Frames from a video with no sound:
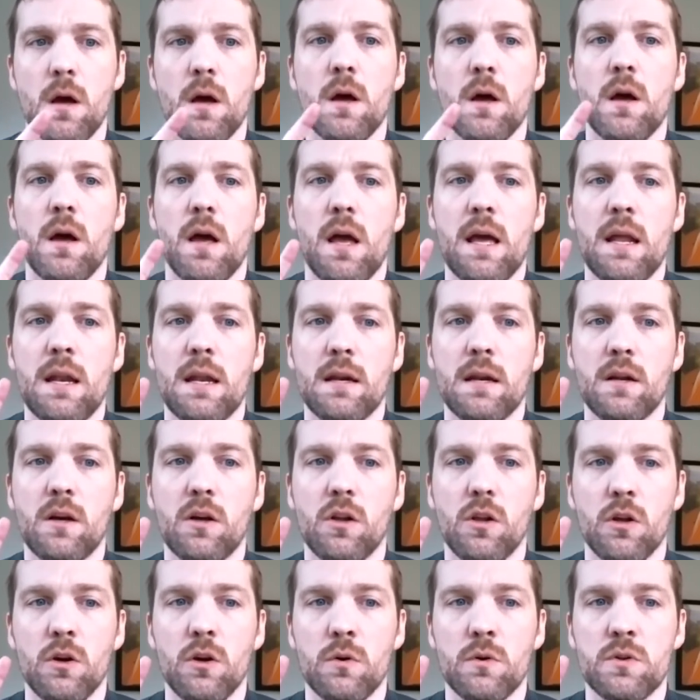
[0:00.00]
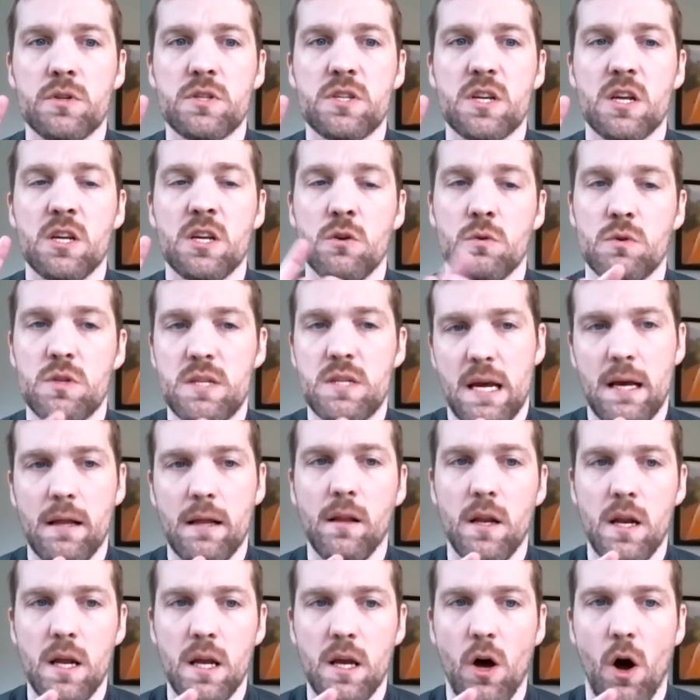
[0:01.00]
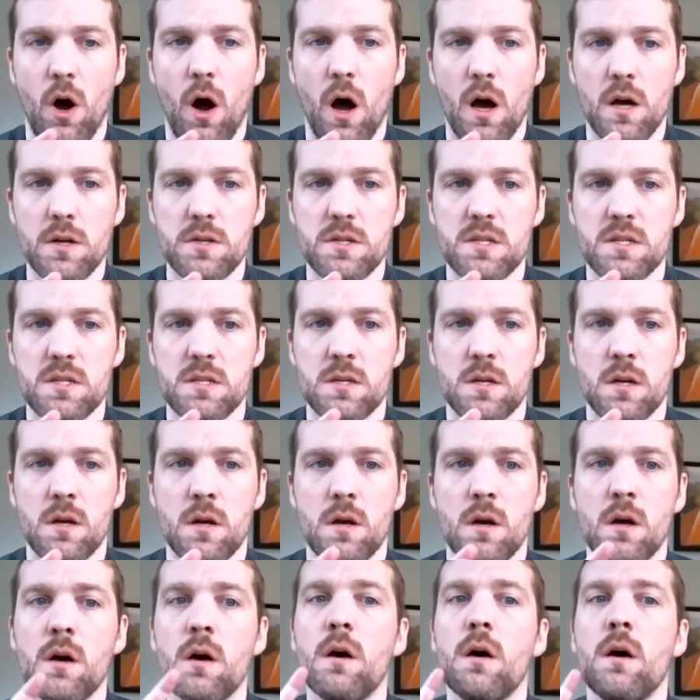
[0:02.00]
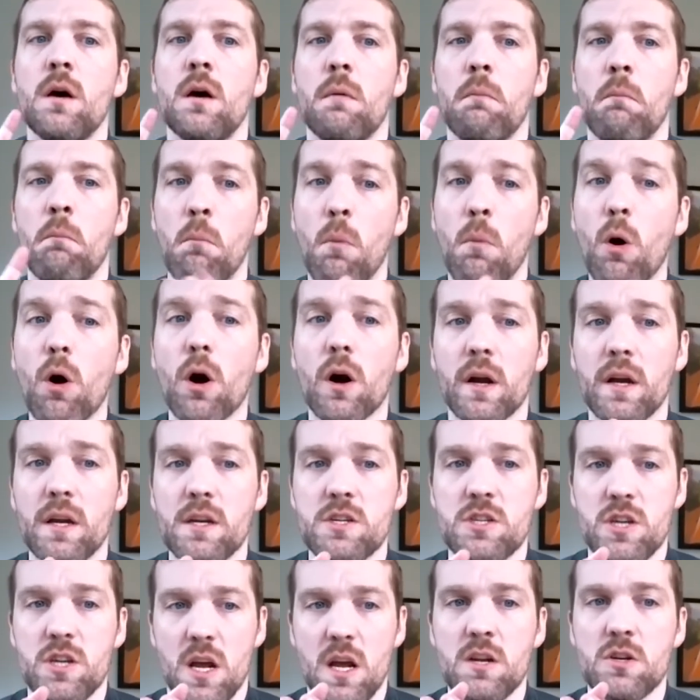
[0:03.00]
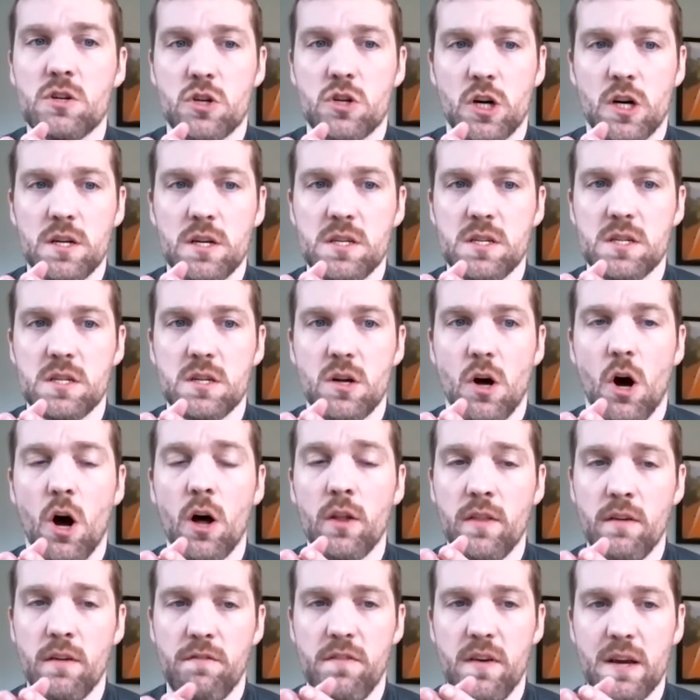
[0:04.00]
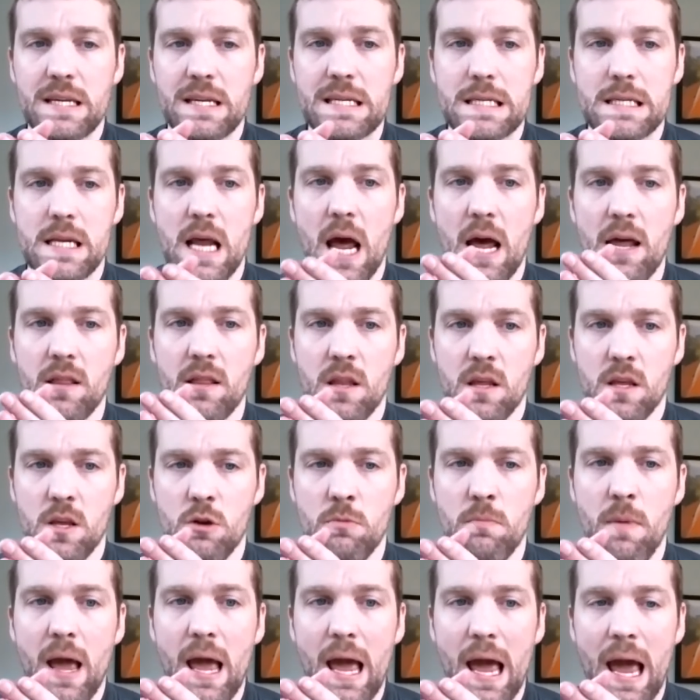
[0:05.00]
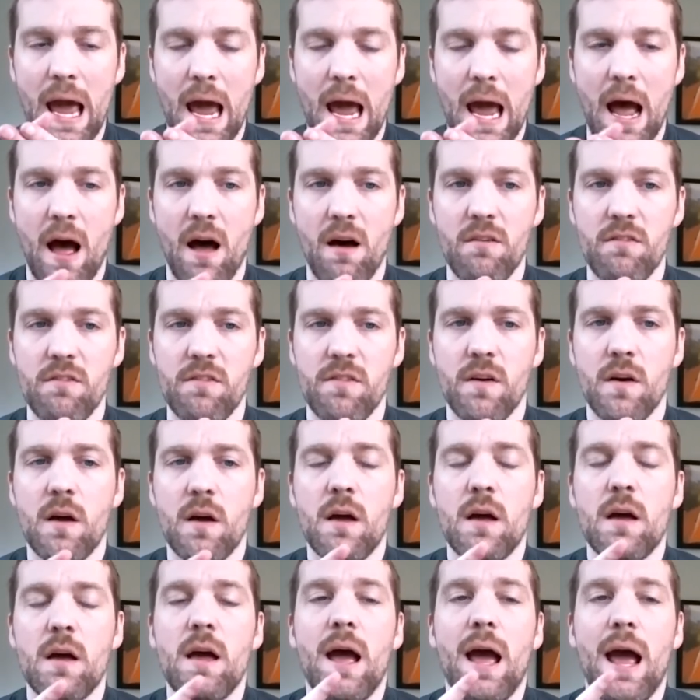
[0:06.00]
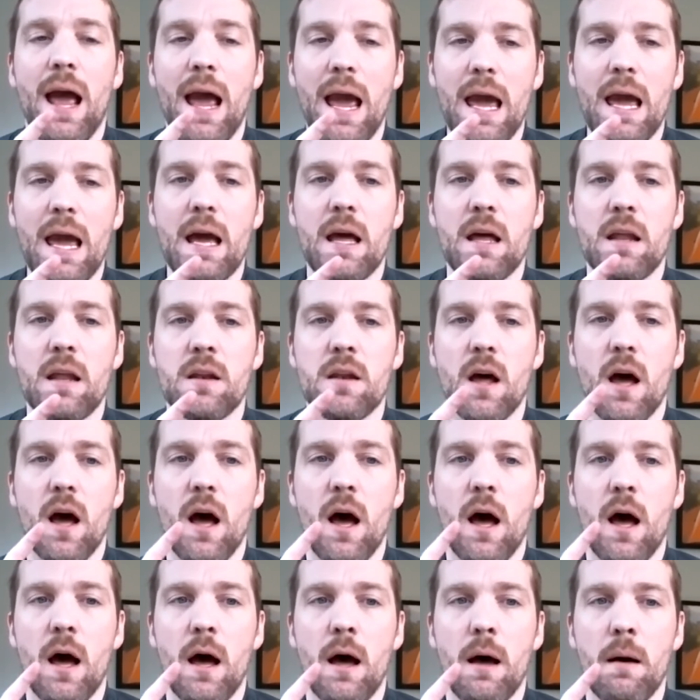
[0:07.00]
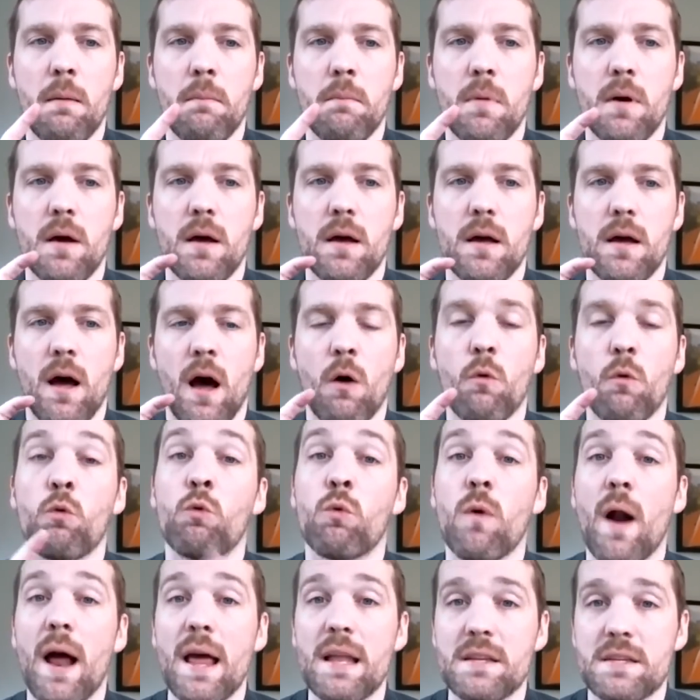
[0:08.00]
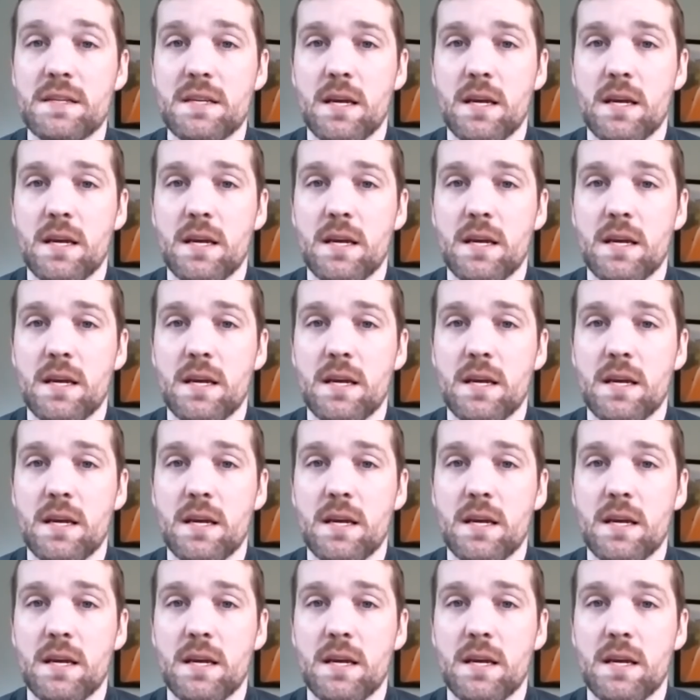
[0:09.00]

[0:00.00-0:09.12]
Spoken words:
It includes utility costs, mortgage interest on the fixed debt that you may have, and rent